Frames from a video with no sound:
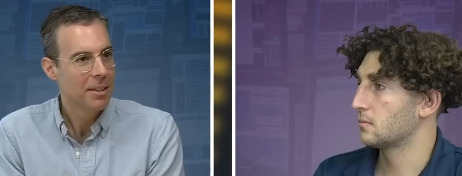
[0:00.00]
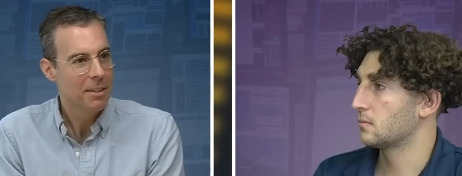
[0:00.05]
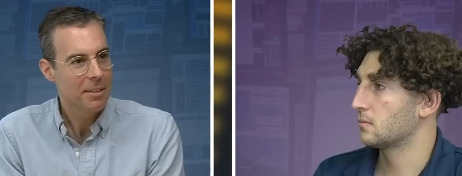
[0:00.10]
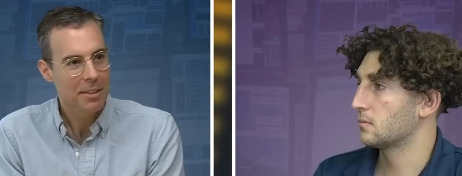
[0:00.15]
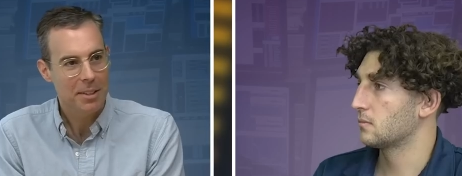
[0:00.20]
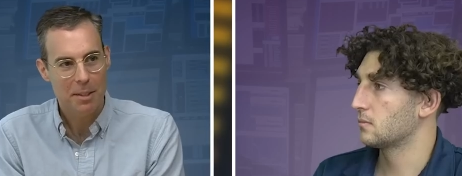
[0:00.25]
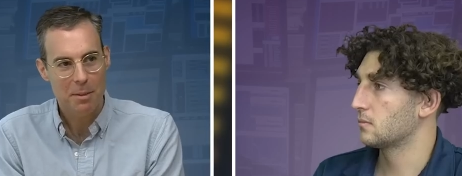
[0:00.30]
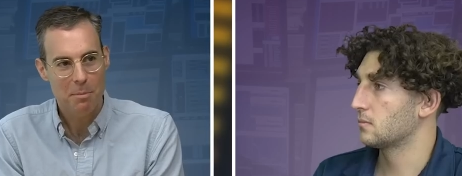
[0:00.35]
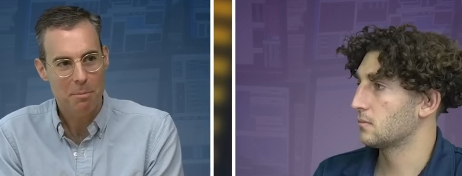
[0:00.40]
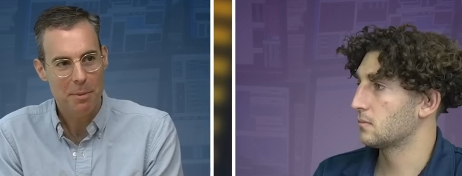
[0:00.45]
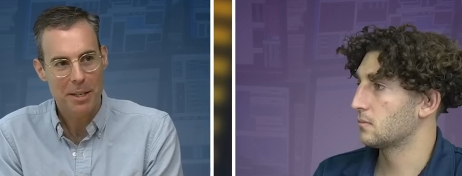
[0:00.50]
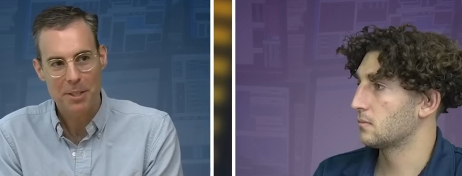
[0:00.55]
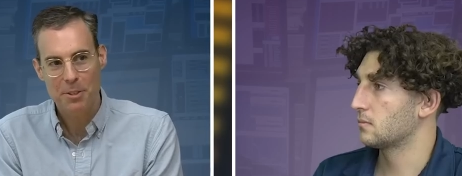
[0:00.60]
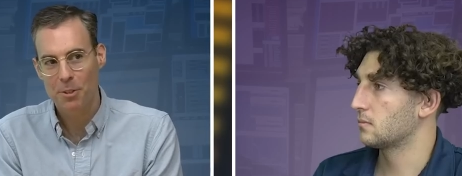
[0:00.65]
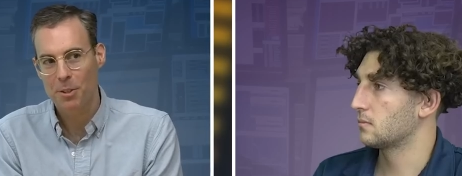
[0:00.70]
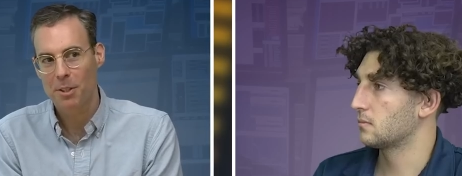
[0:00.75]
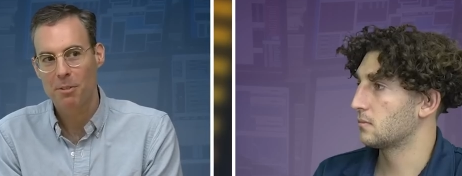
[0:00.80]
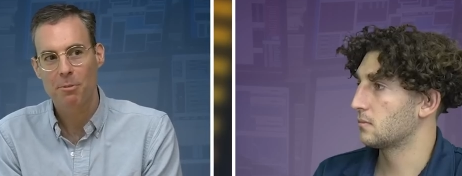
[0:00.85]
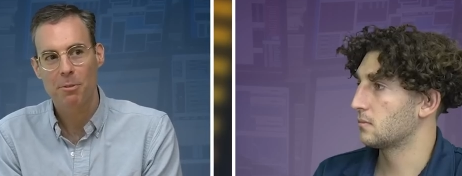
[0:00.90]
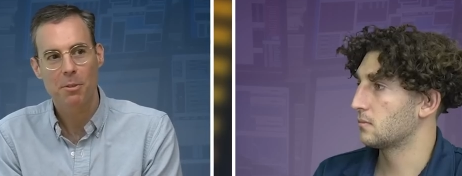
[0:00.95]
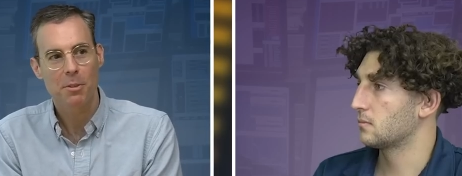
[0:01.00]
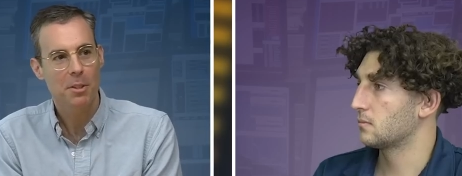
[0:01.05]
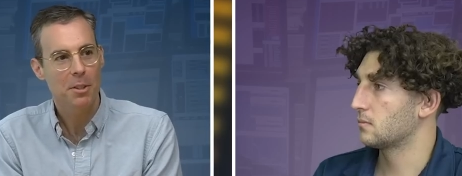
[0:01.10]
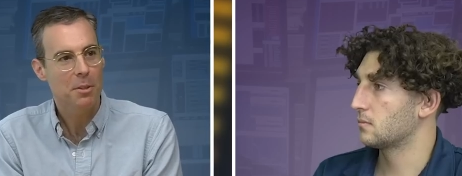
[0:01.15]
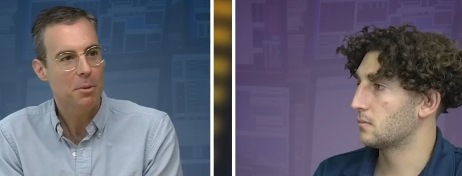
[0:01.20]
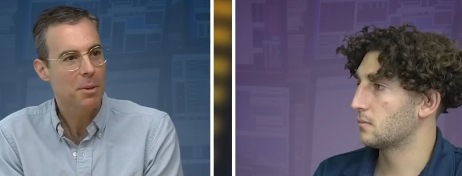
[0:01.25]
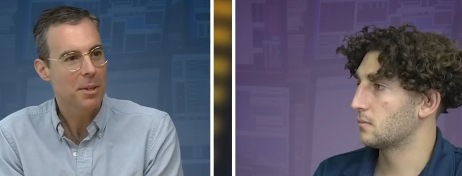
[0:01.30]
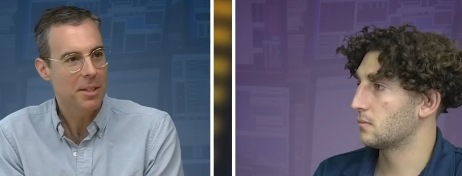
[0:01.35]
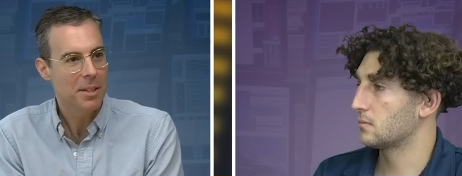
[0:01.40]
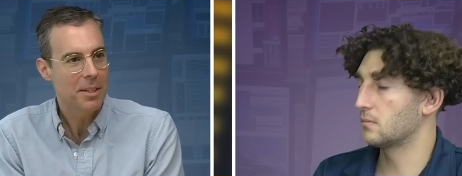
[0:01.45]
Speaker 1: like a metric for
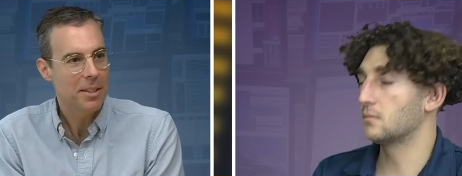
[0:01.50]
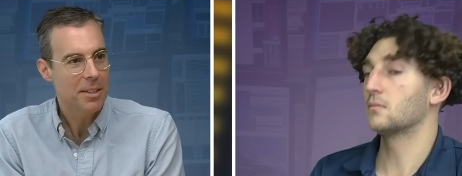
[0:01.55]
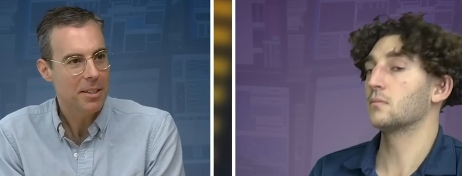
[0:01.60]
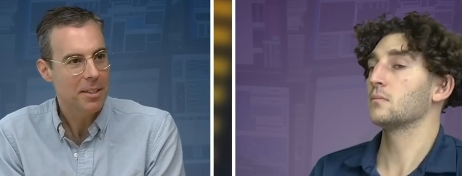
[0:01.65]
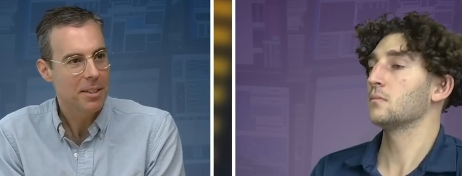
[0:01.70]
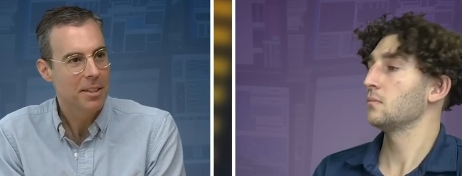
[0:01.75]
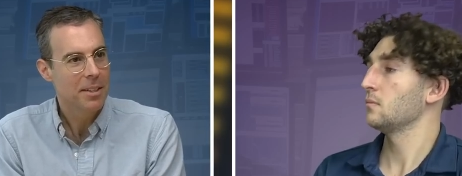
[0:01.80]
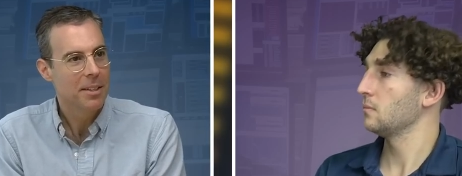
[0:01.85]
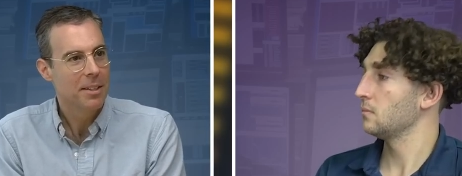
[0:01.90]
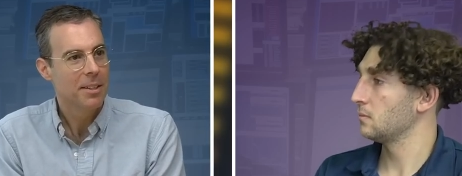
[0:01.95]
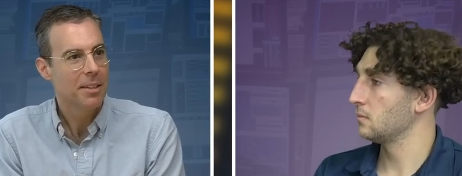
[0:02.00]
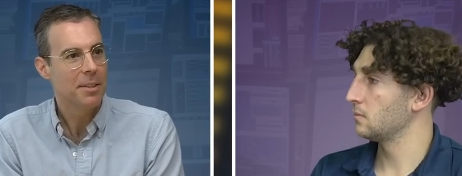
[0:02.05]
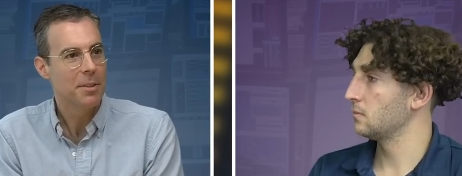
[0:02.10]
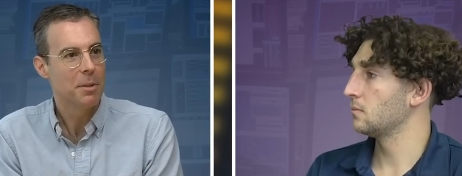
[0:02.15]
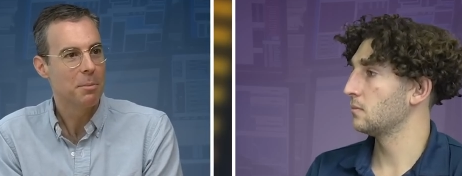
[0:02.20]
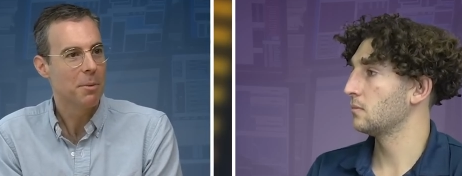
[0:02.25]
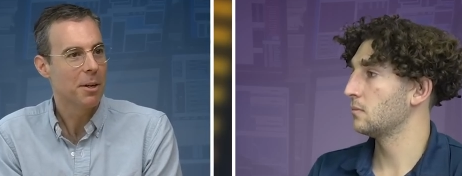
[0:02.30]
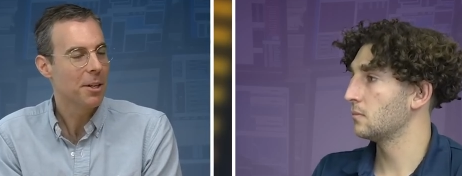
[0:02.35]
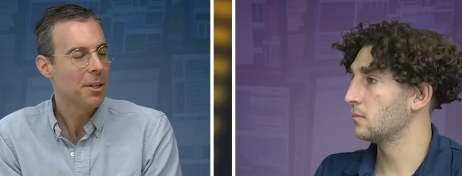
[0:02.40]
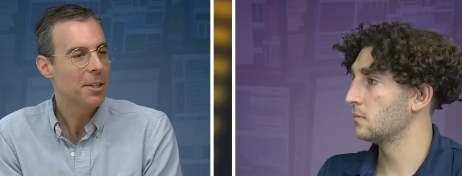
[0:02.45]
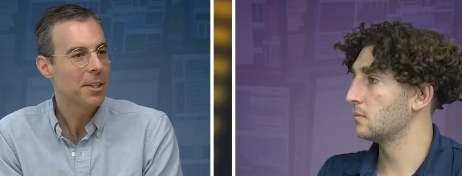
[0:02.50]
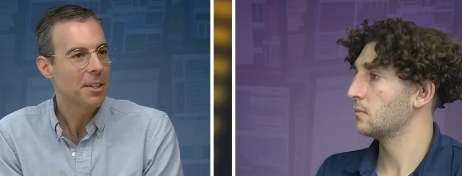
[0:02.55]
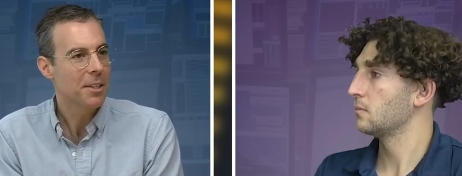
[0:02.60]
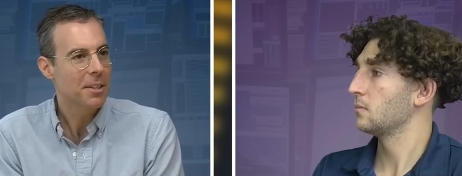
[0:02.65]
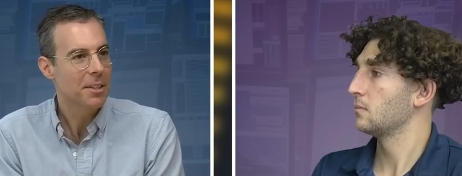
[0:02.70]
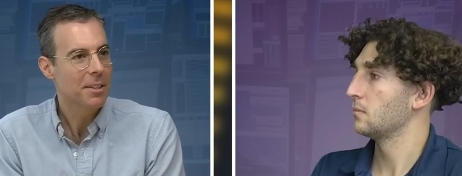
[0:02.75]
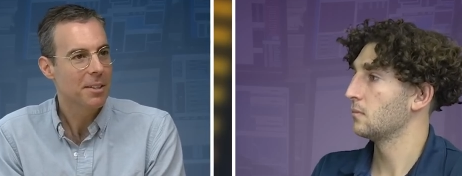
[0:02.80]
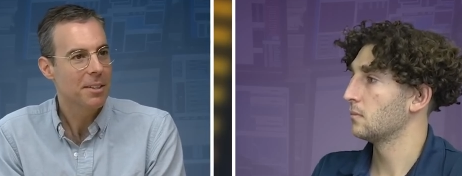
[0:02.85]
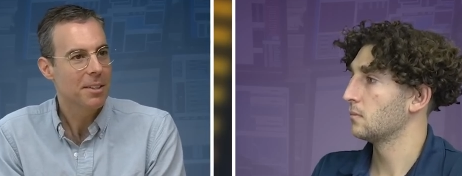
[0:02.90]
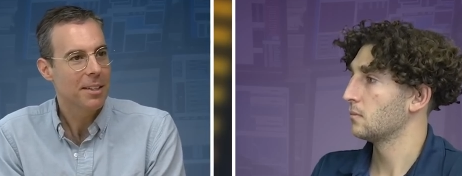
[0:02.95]
liquidity mm-hmm. in the market.
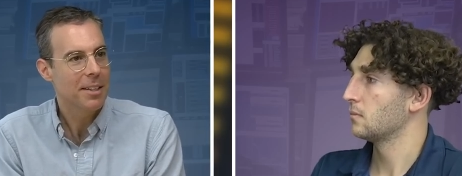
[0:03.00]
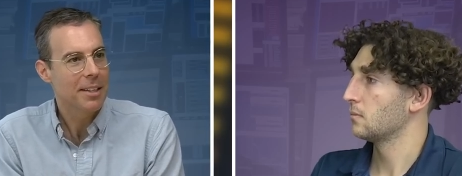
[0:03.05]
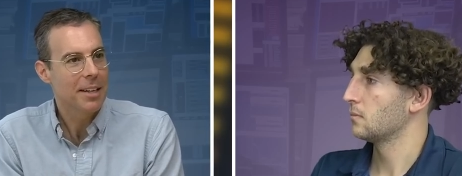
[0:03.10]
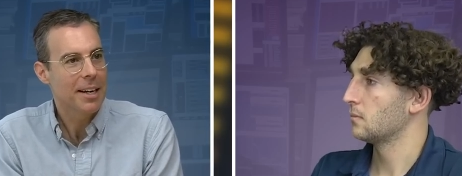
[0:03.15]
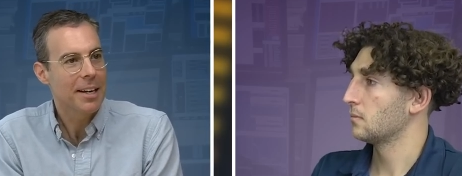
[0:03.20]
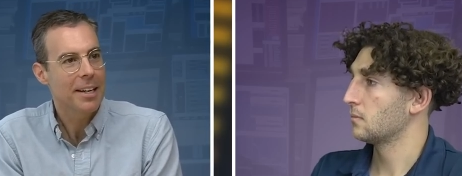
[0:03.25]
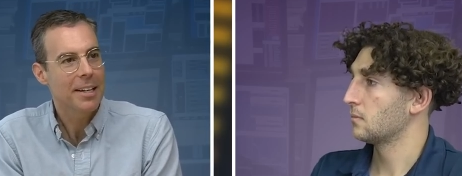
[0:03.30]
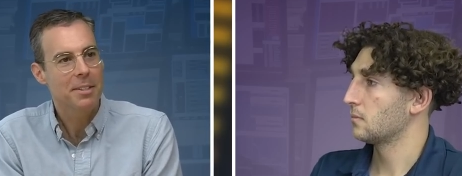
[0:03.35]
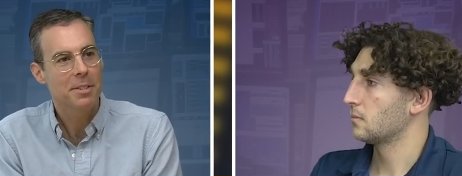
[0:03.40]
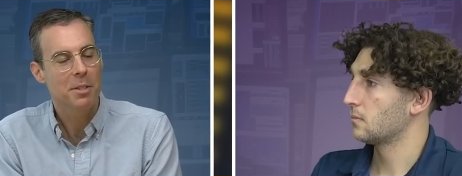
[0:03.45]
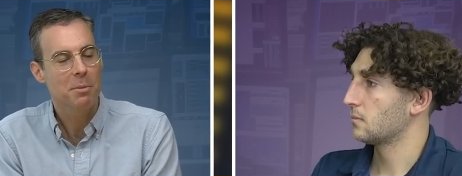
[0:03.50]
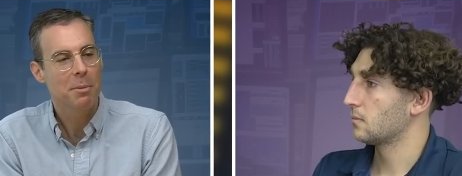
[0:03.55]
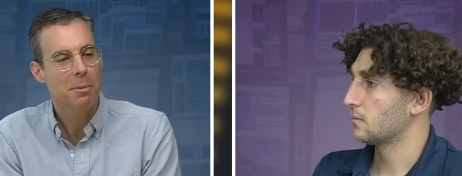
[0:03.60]
And I had some